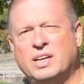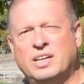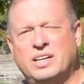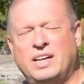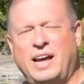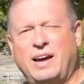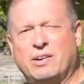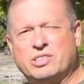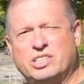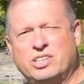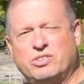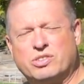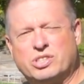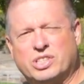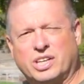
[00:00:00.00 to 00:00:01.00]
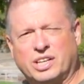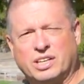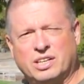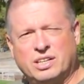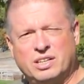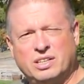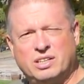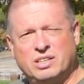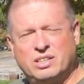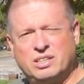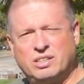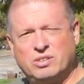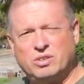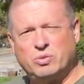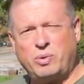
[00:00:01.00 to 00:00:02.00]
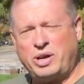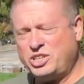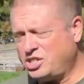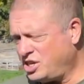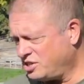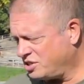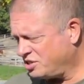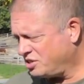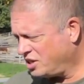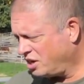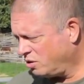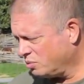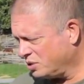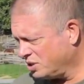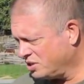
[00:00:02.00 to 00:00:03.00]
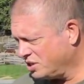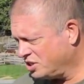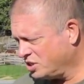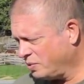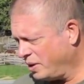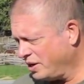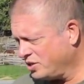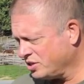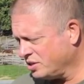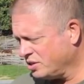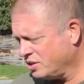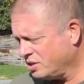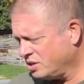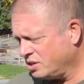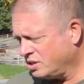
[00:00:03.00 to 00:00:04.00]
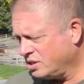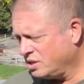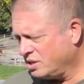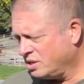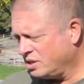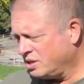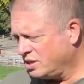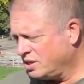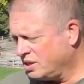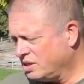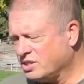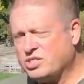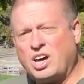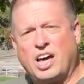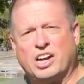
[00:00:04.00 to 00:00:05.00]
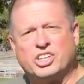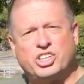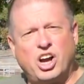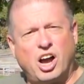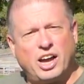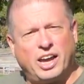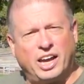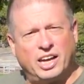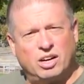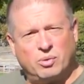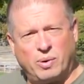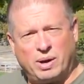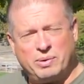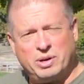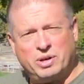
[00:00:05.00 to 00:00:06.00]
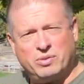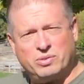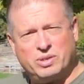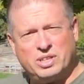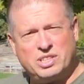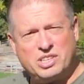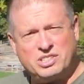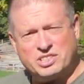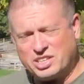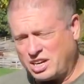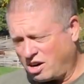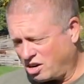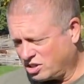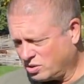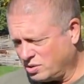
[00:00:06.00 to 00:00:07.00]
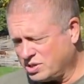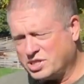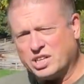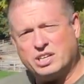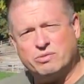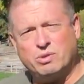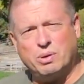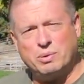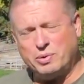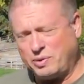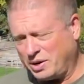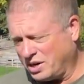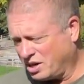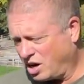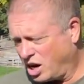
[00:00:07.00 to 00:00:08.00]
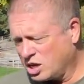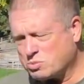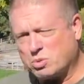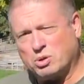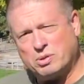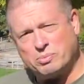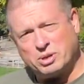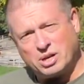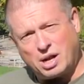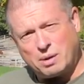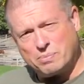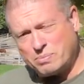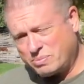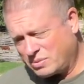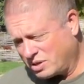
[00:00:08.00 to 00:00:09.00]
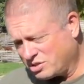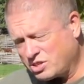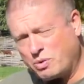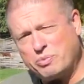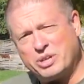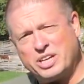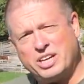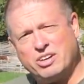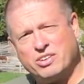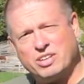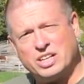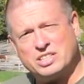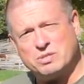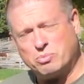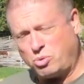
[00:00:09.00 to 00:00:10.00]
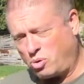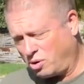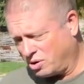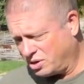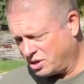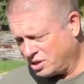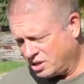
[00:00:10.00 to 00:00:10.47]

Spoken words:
Now, it's interesting the way Jesus dealt with the situation. It's kind of shocking in a way. This isn't characteristic of what we read in the gospel, but there's something here that's important.